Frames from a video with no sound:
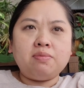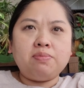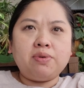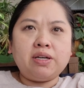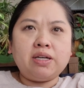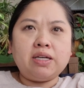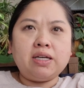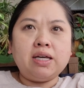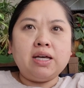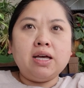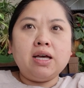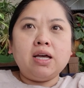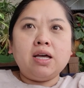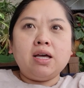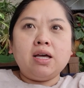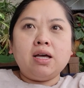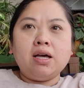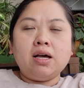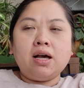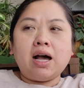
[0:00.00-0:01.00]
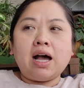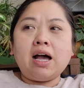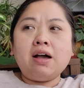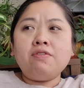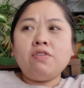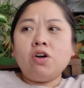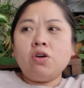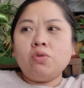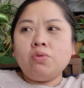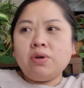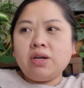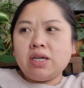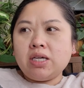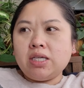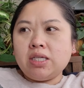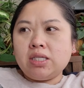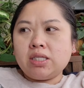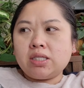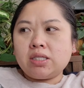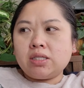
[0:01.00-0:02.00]
But I've
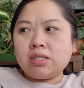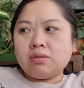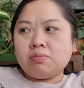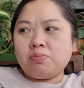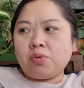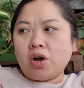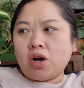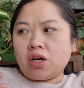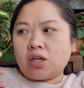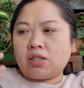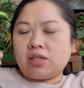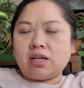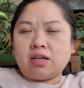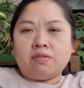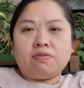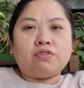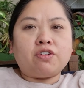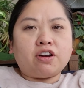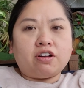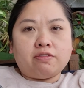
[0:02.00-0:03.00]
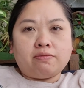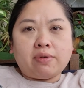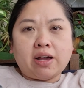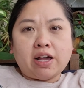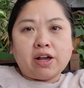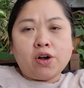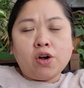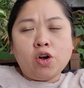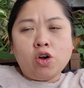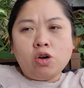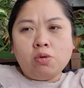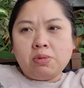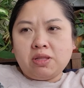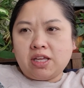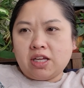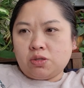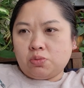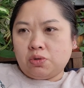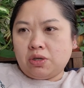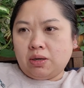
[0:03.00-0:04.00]
always parked like in front of my home and
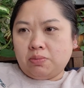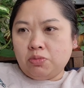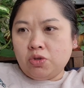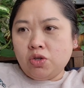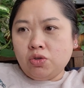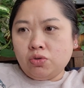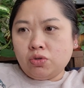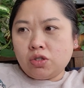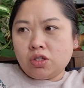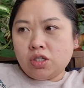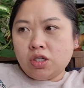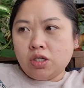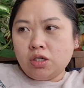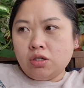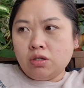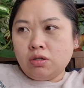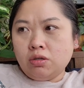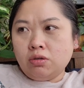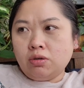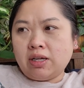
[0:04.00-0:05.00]
that's what I'm used to.